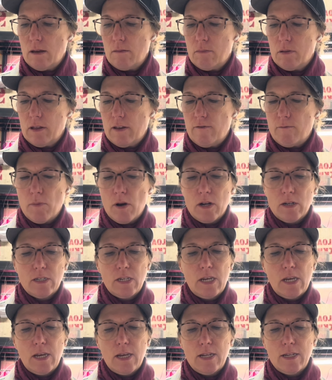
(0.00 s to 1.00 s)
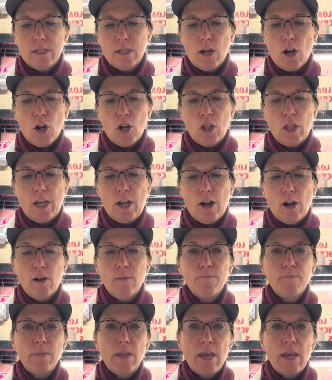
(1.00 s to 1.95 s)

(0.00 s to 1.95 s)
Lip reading: believe Monty is earlier,